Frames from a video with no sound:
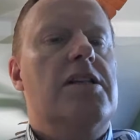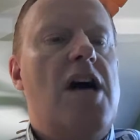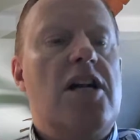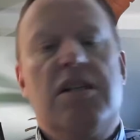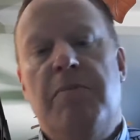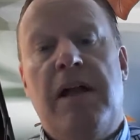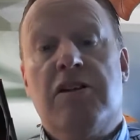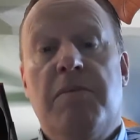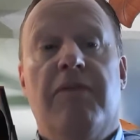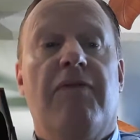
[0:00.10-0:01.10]
Dr.
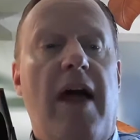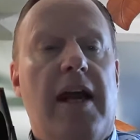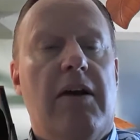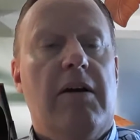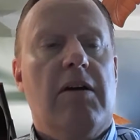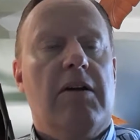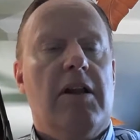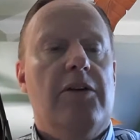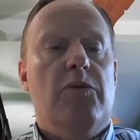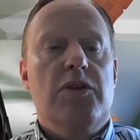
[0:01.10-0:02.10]
Benjamin
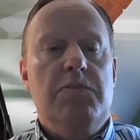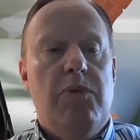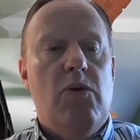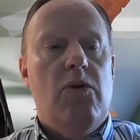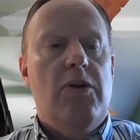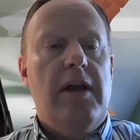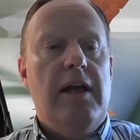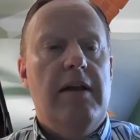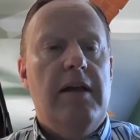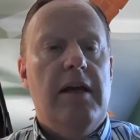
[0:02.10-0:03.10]
Franklin was born
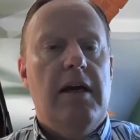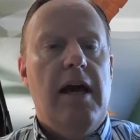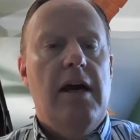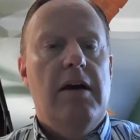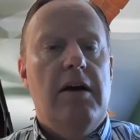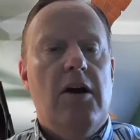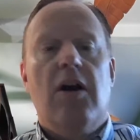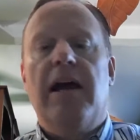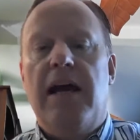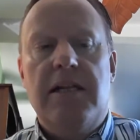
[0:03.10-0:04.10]
in the
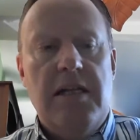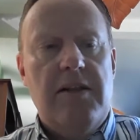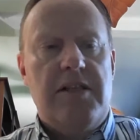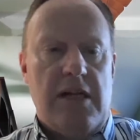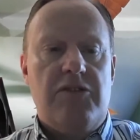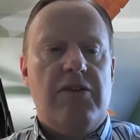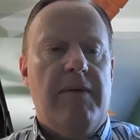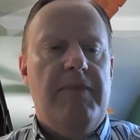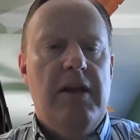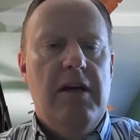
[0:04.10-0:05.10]
early 18th century.
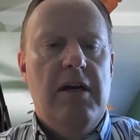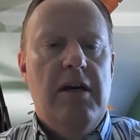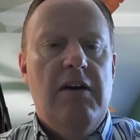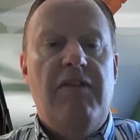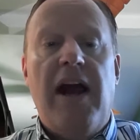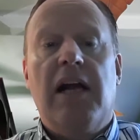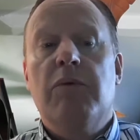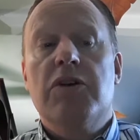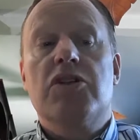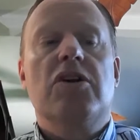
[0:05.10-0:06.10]
Franklin
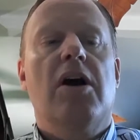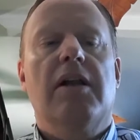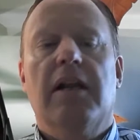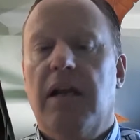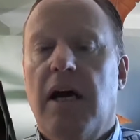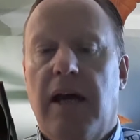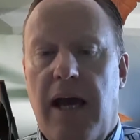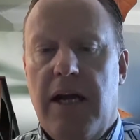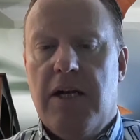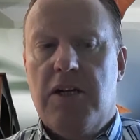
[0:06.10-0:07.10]
would start at a young
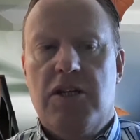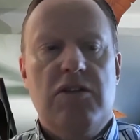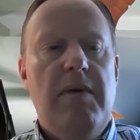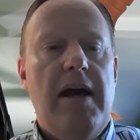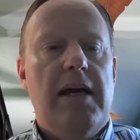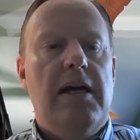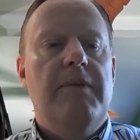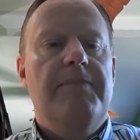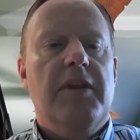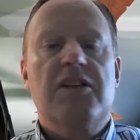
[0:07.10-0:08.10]
age to make
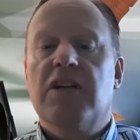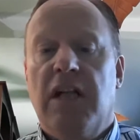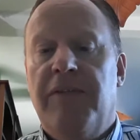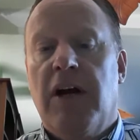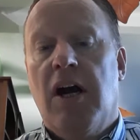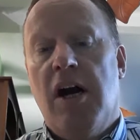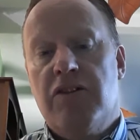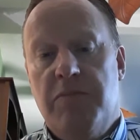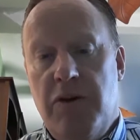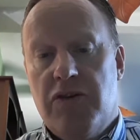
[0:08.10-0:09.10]
significant
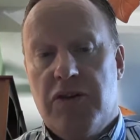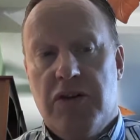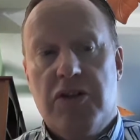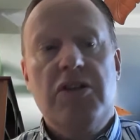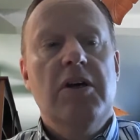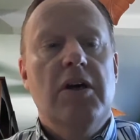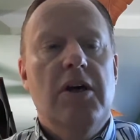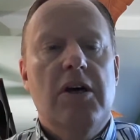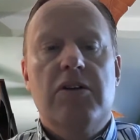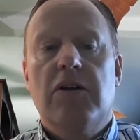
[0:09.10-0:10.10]
contributions
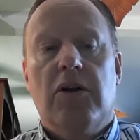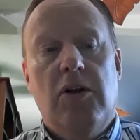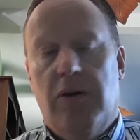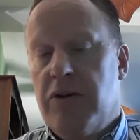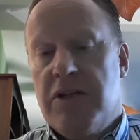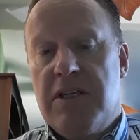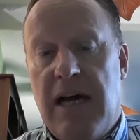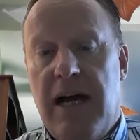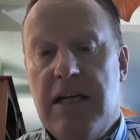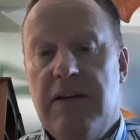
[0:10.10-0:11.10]
to the colonial
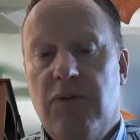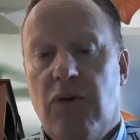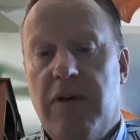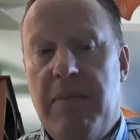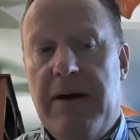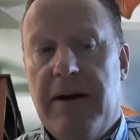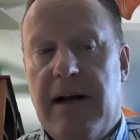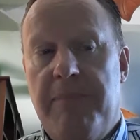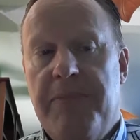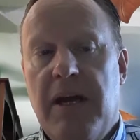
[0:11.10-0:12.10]
society of North
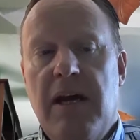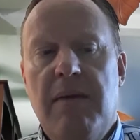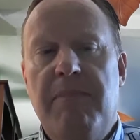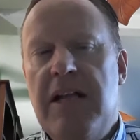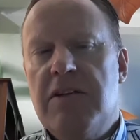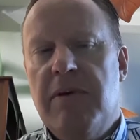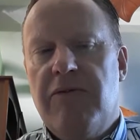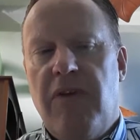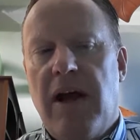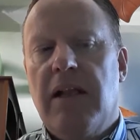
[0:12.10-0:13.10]
America. Benjamin
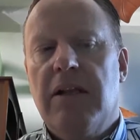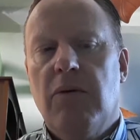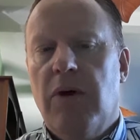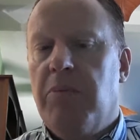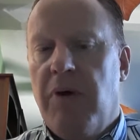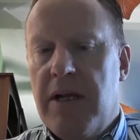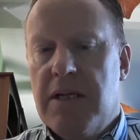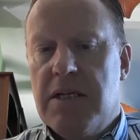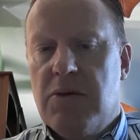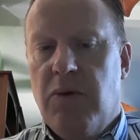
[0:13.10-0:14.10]
Franklin would
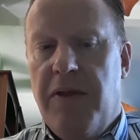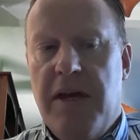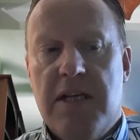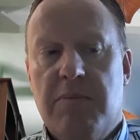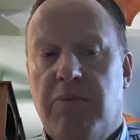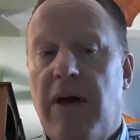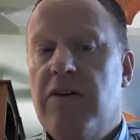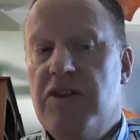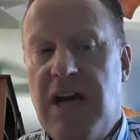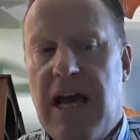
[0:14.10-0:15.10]
apprentice with his
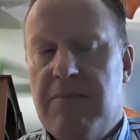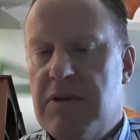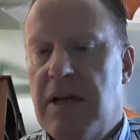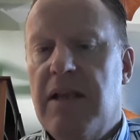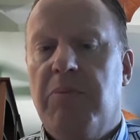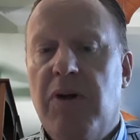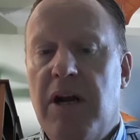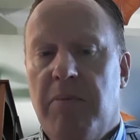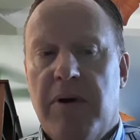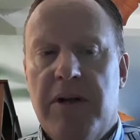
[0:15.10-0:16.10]
brother James in the printing